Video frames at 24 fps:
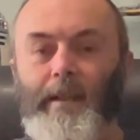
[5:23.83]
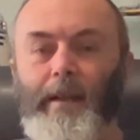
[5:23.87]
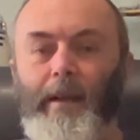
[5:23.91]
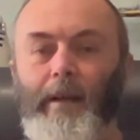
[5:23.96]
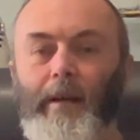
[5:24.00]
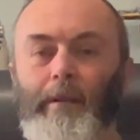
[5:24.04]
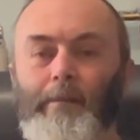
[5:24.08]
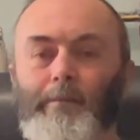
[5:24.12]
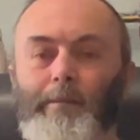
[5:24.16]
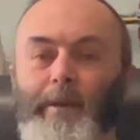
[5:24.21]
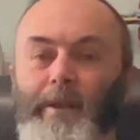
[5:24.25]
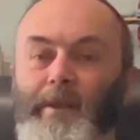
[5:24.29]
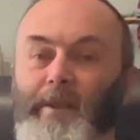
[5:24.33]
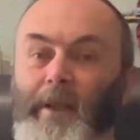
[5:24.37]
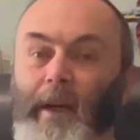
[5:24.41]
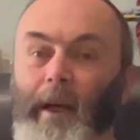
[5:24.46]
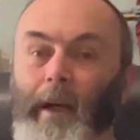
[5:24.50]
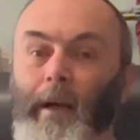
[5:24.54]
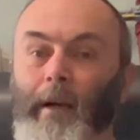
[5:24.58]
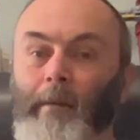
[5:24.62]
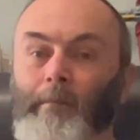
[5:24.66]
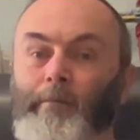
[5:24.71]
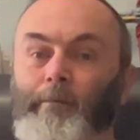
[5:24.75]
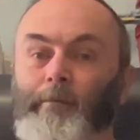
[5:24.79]
card was set
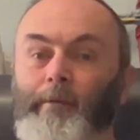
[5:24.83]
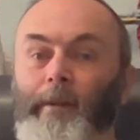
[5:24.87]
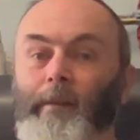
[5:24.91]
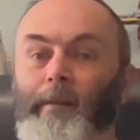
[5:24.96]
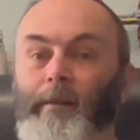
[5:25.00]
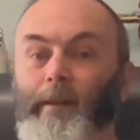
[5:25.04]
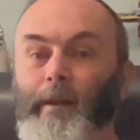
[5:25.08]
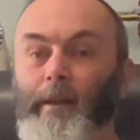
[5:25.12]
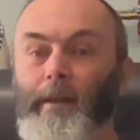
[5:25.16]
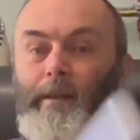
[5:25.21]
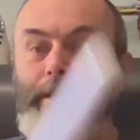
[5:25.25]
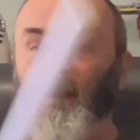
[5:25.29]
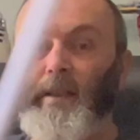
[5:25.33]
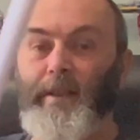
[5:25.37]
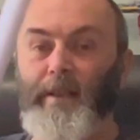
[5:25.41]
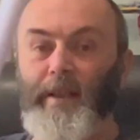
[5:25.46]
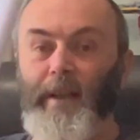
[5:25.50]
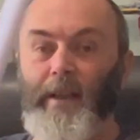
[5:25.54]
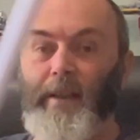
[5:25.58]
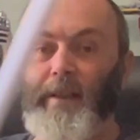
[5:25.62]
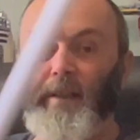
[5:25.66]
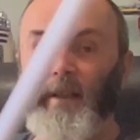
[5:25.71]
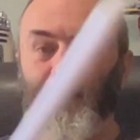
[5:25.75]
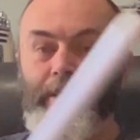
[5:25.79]
up for a
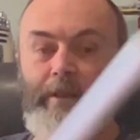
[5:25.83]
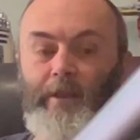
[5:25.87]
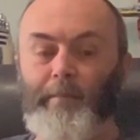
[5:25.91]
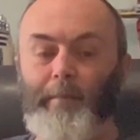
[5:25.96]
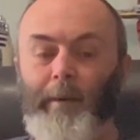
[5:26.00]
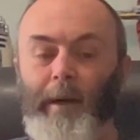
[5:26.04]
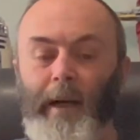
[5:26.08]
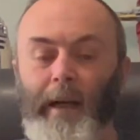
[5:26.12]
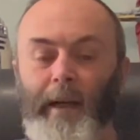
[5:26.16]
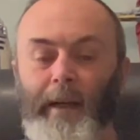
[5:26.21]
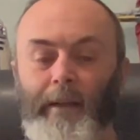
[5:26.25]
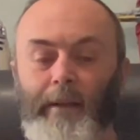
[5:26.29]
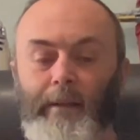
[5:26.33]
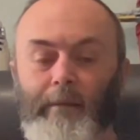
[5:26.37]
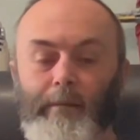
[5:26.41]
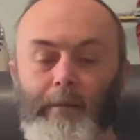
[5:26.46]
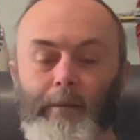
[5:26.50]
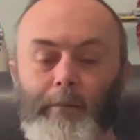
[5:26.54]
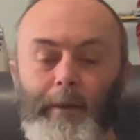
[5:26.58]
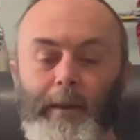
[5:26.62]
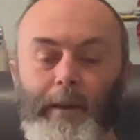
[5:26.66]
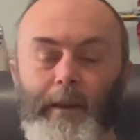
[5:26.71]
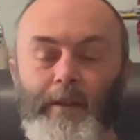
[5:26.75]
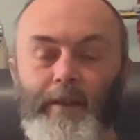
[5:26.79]
36-inch blade.
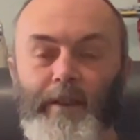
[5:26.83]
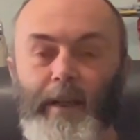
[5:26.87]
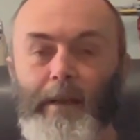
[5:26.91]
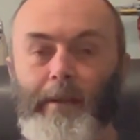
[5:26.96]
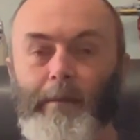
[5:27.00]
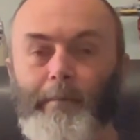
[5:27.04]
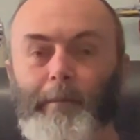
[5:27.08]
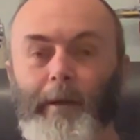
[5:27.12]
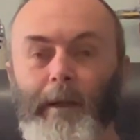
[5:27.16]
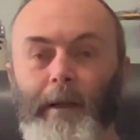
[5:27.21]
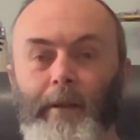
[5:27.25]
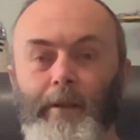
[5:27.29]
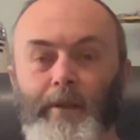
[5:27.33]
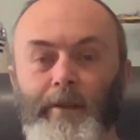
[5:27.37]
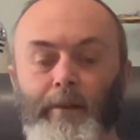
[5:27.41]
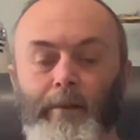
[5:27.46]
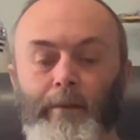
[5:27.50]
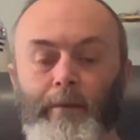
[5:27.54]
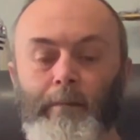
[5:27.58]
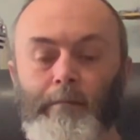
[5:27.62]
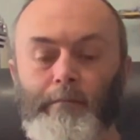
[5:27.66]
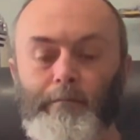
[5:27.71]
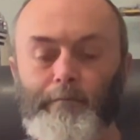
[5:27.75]
And with the Xenopixel,